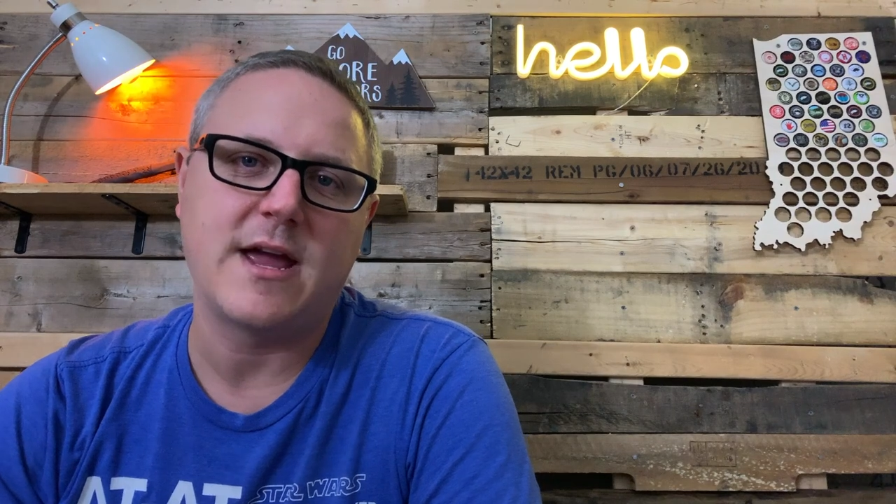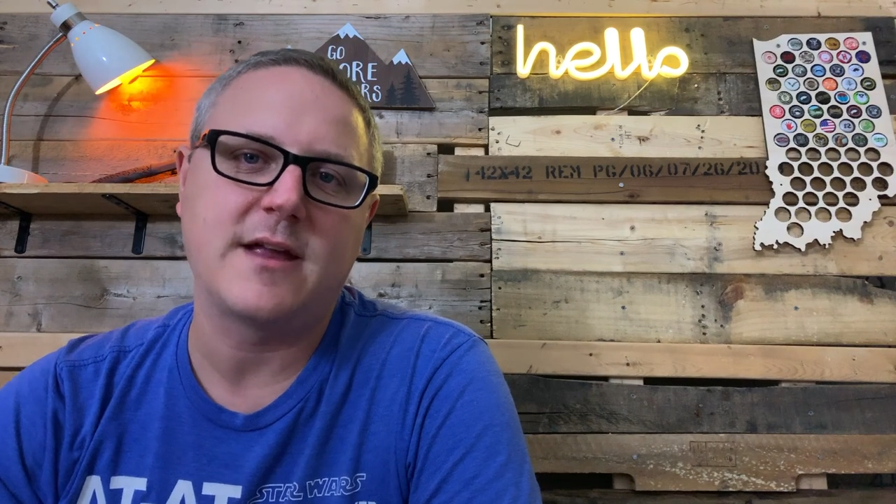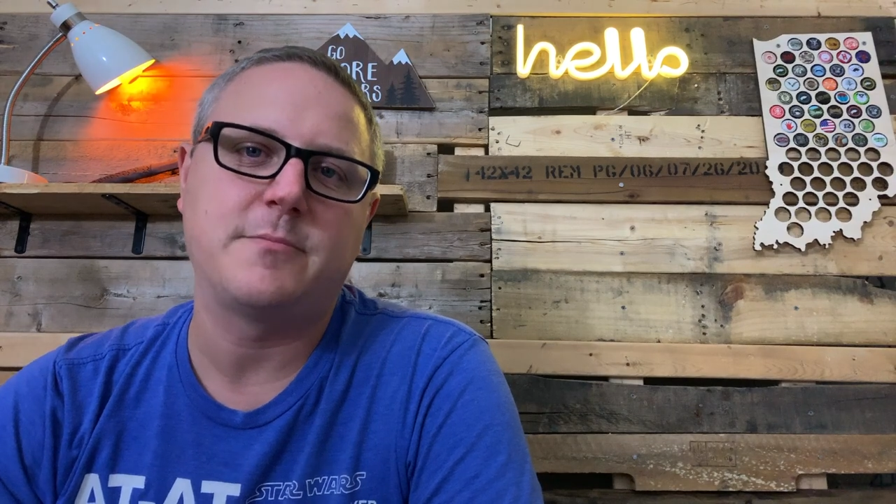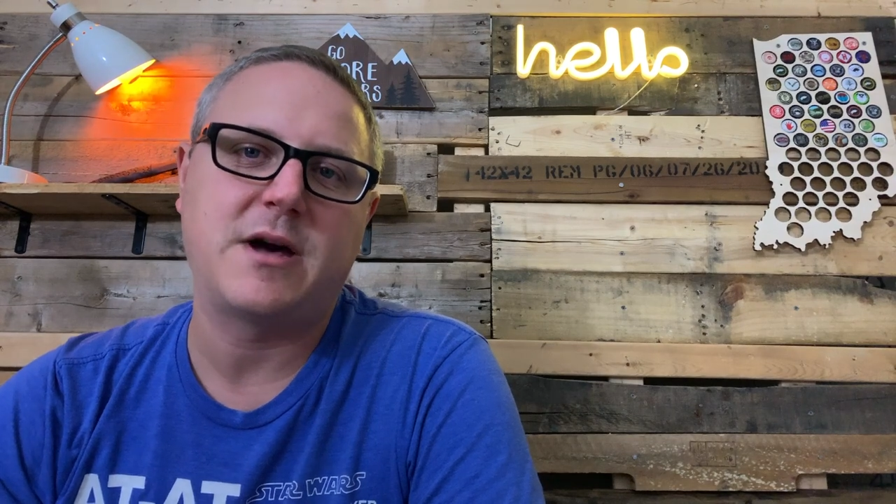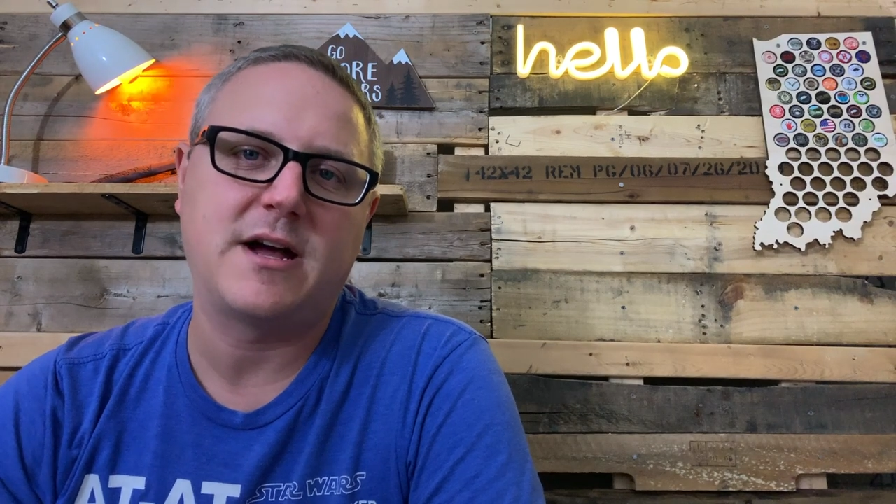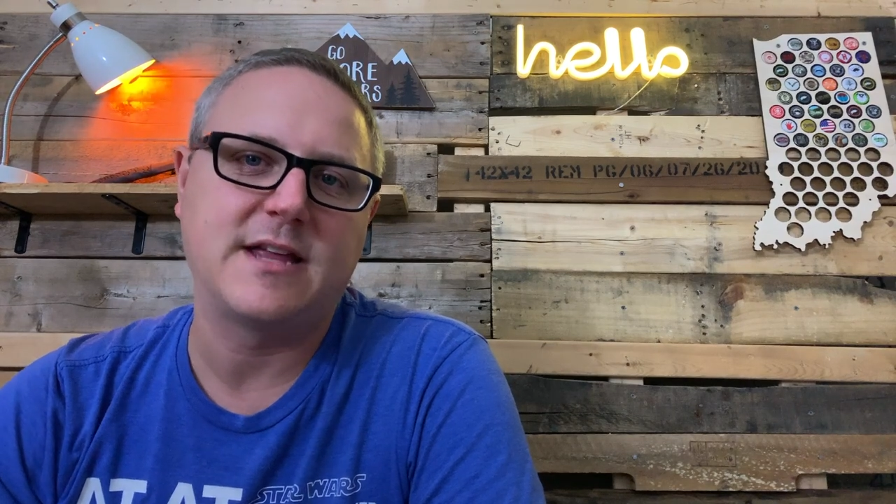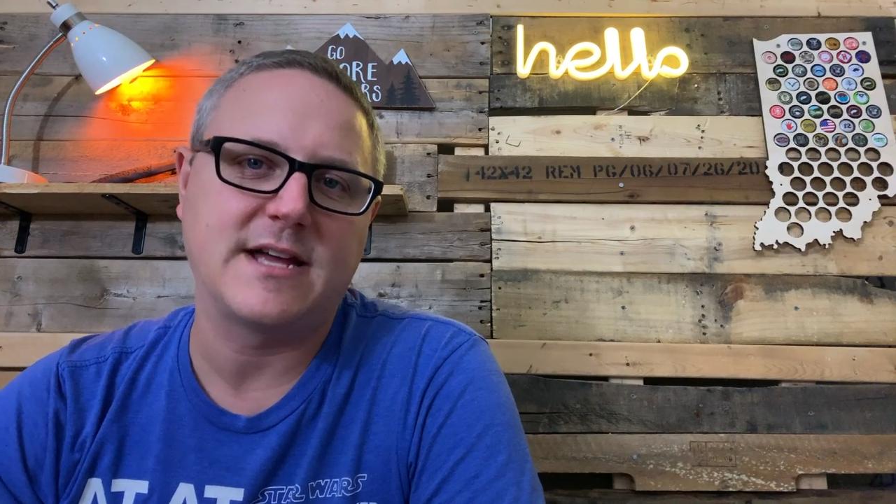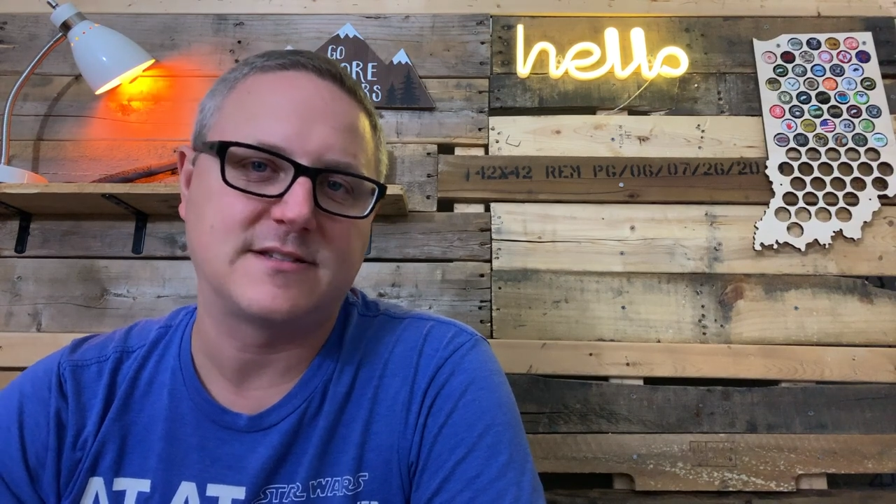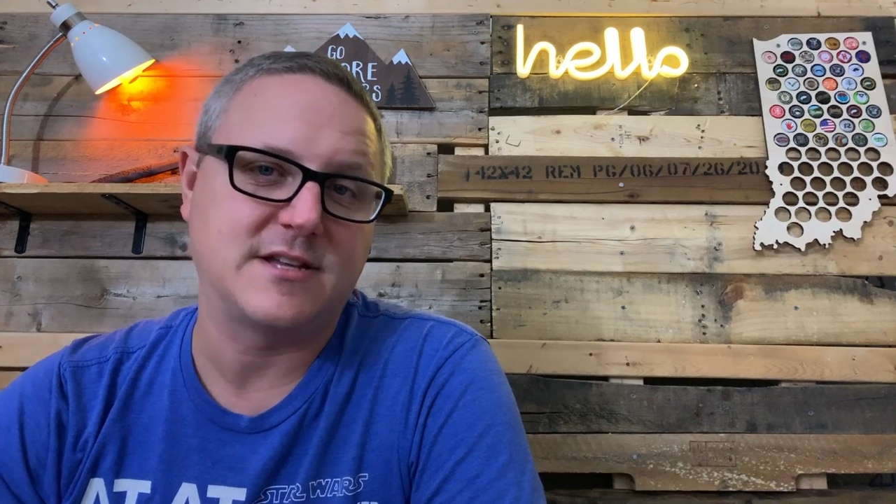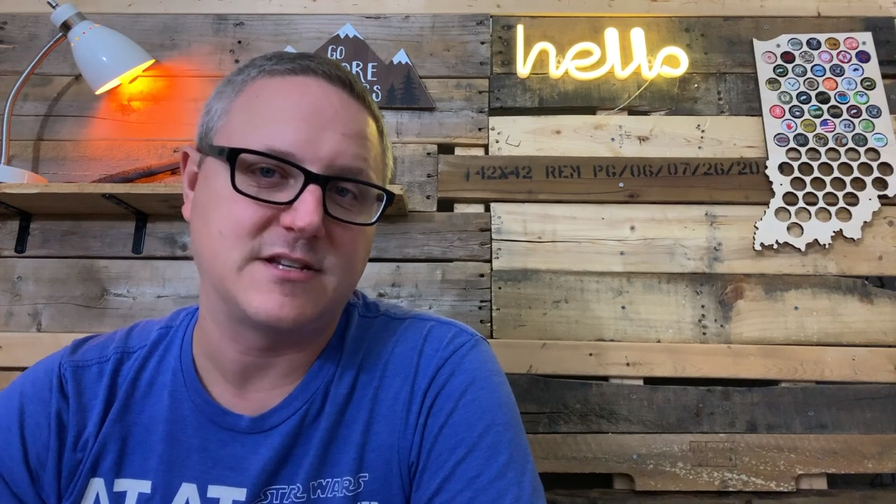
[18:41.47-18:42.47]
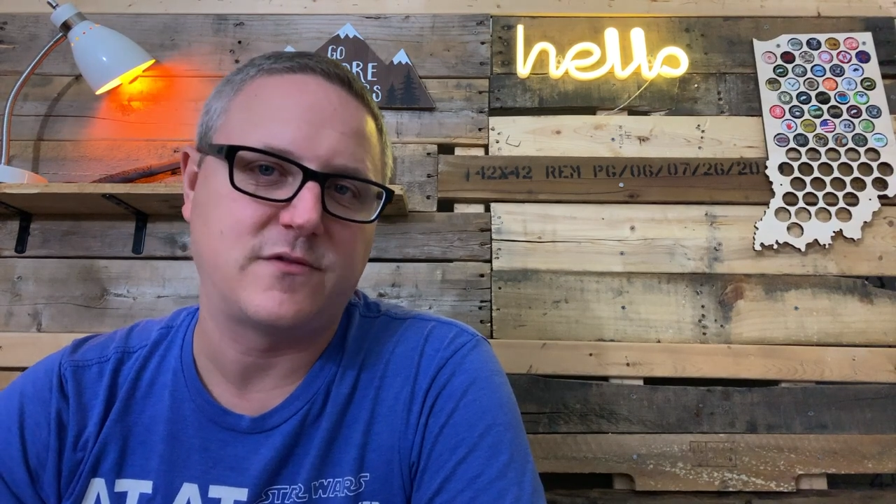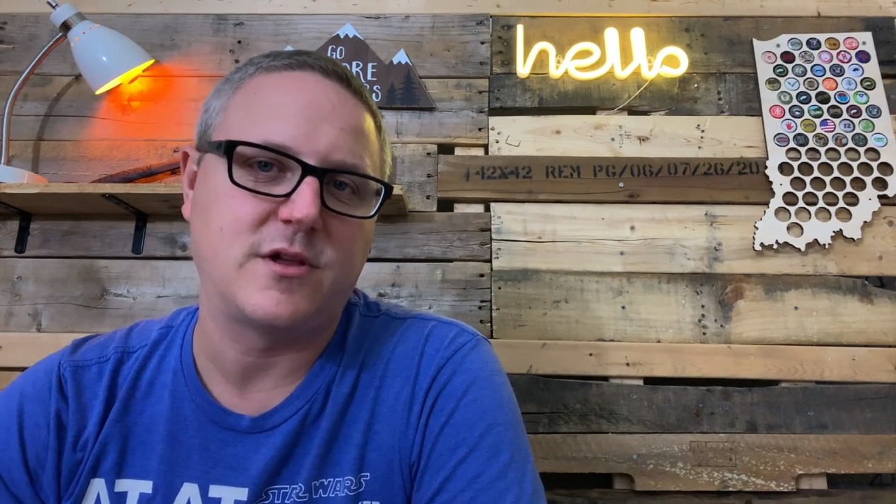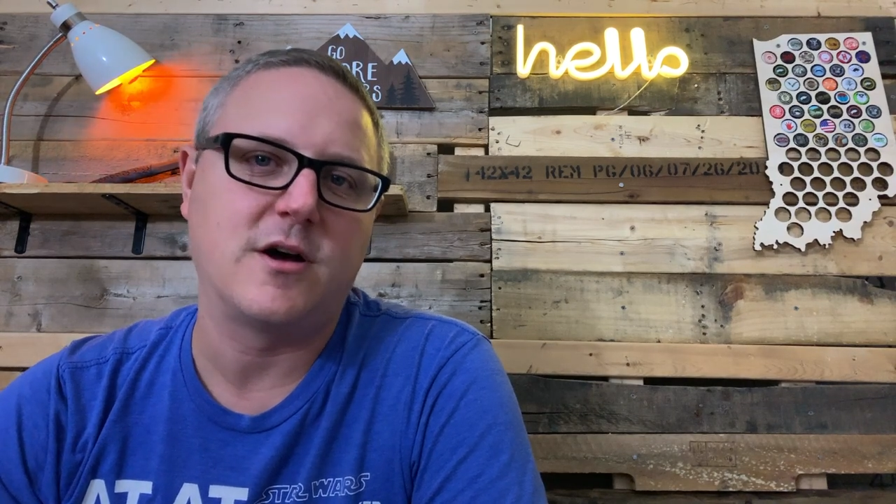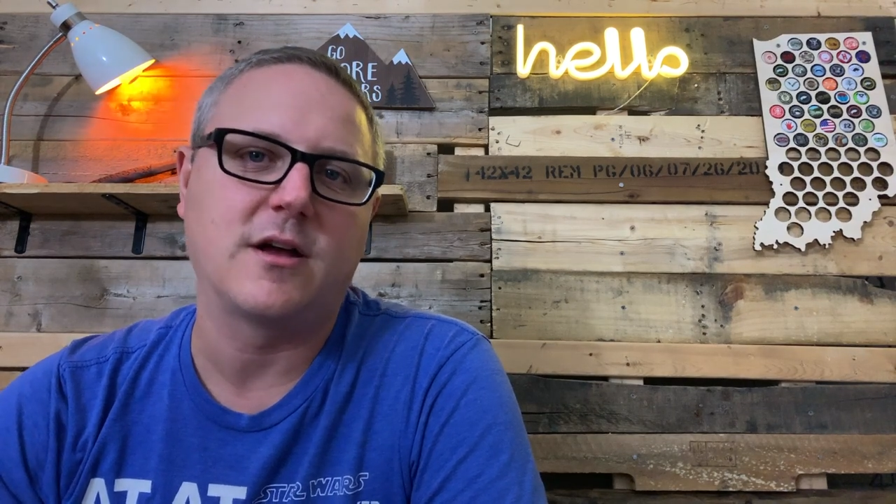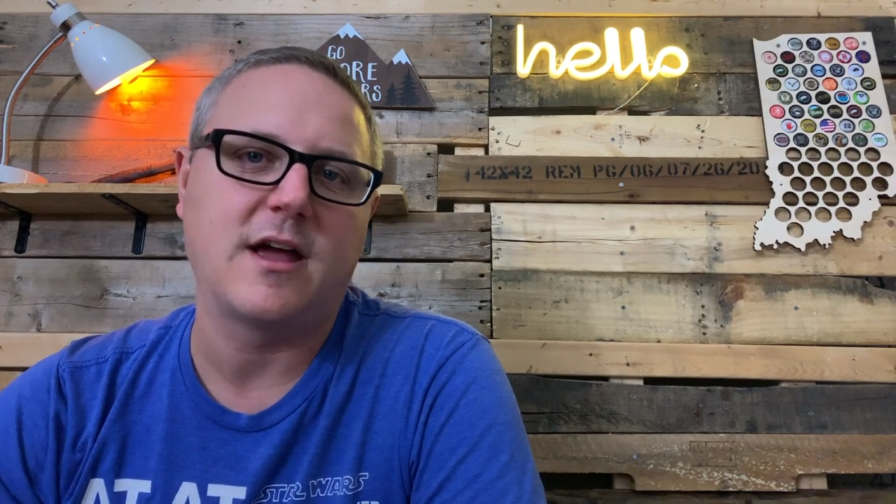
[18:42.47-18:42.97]
and a
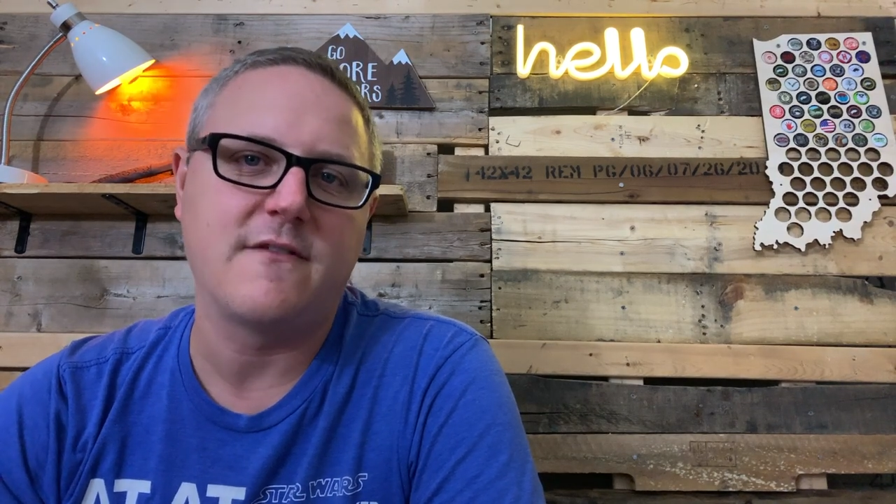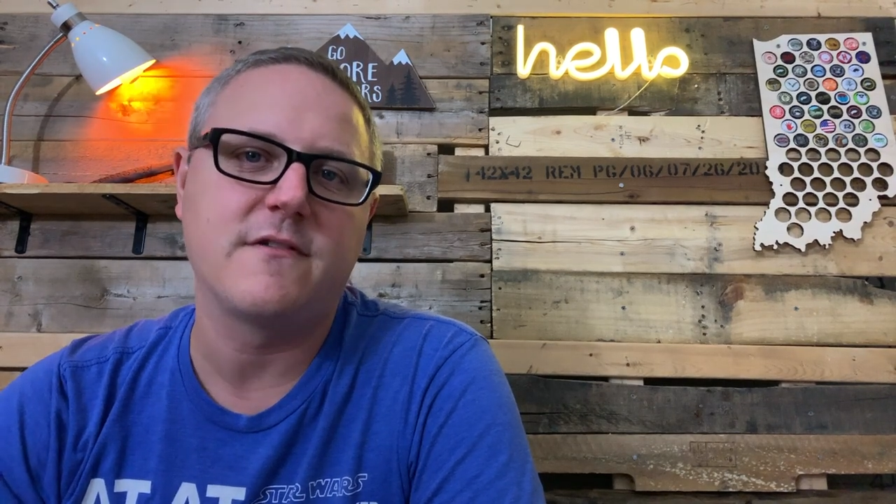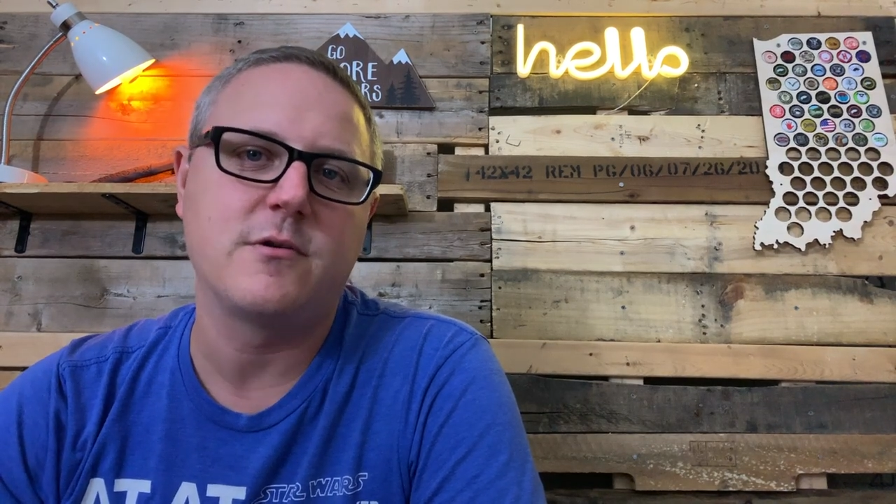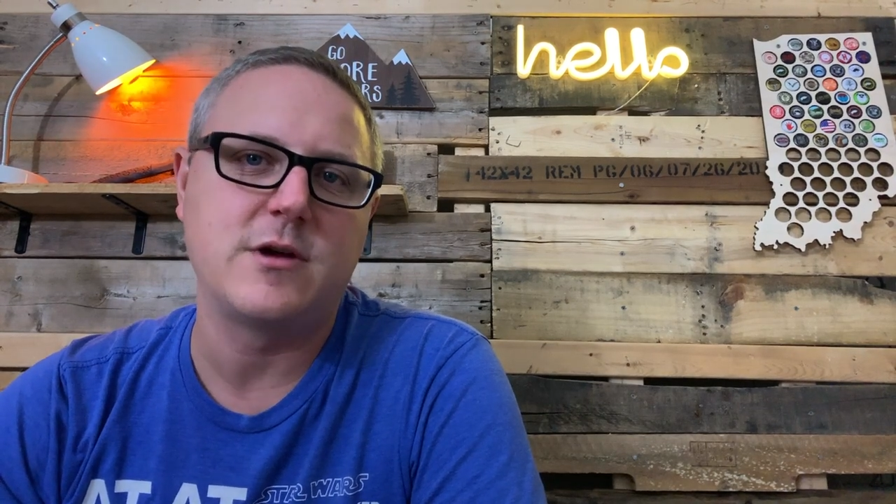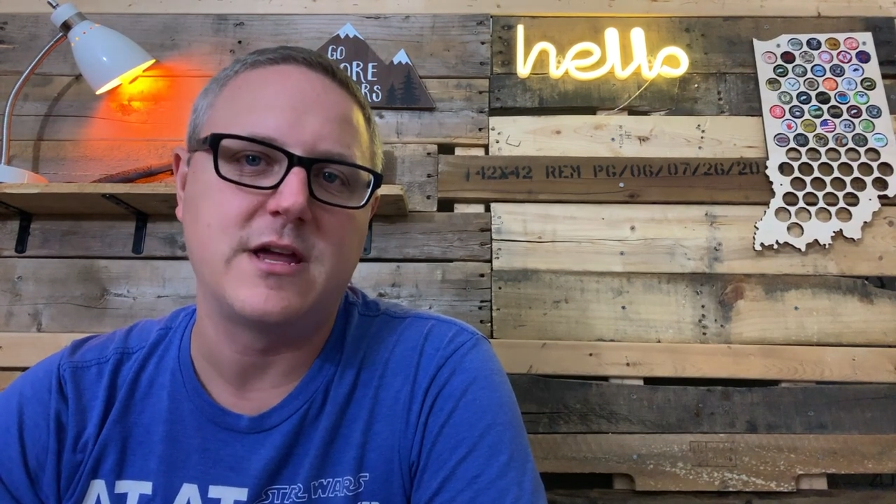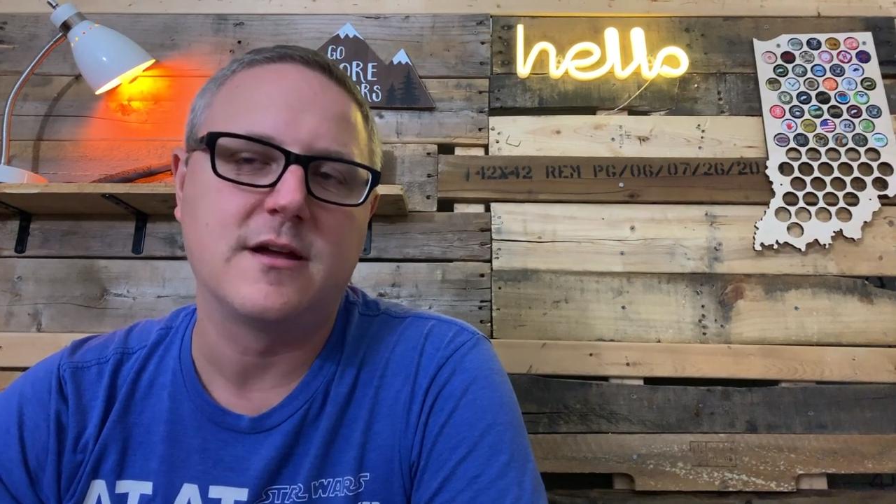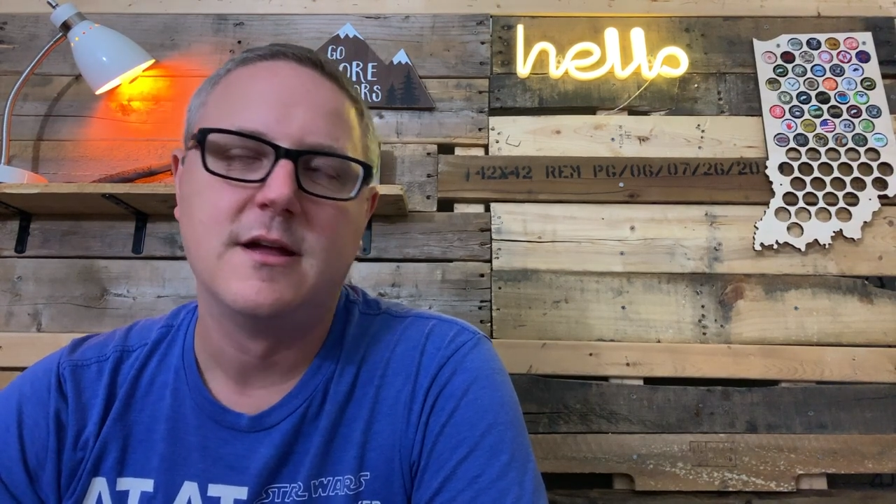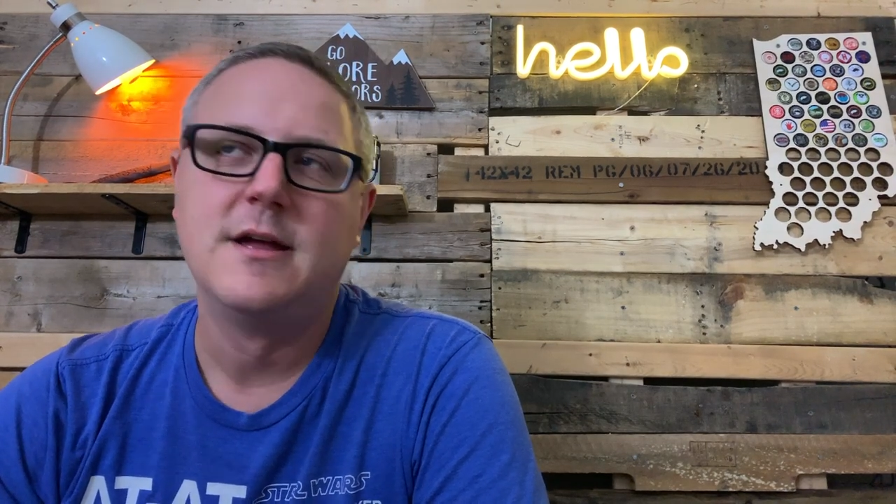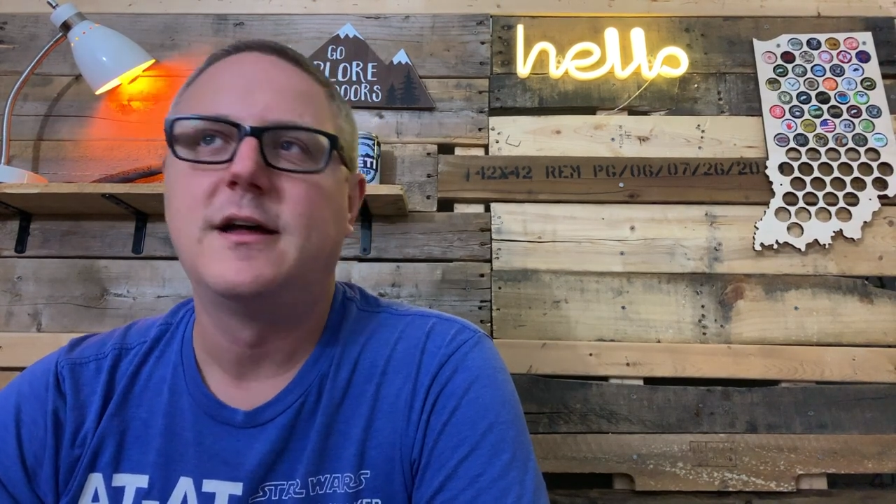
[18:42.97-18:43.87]
podcast/vlog every week.